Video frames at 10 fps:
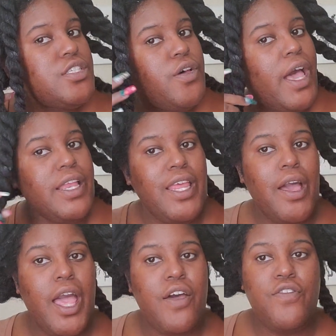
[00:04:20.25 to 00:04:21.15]
So I now
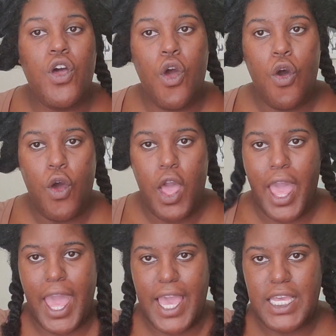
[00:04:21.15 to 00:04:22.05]
have
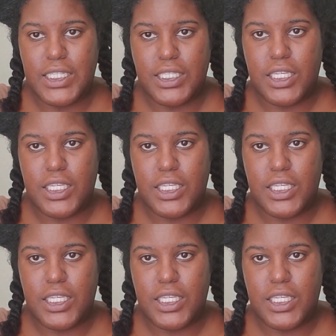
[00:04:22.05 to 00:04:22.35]
8